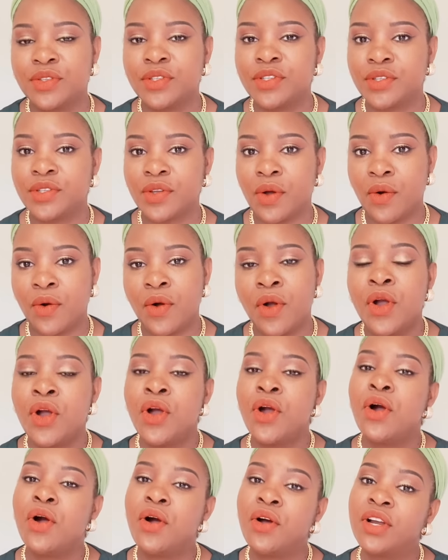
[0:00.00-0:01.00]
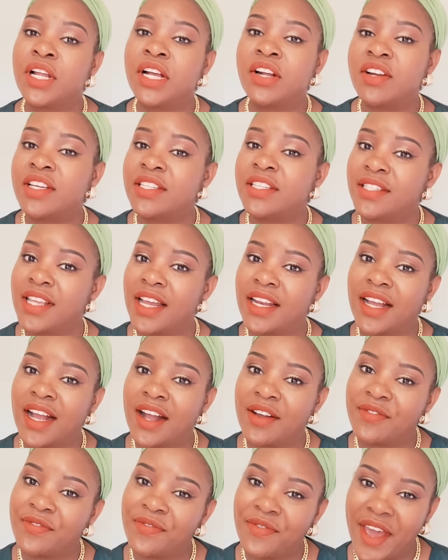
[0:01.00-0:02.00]
So on Christian
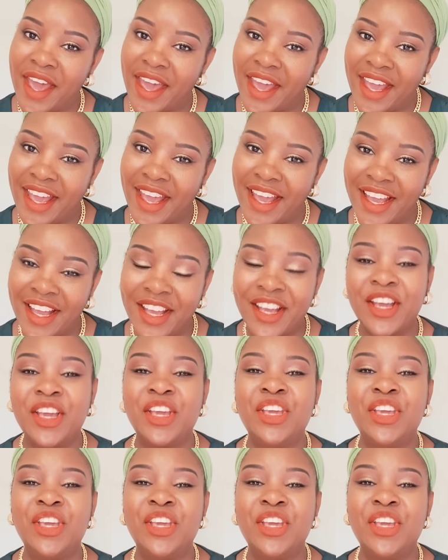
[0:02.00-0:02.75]
Cafe,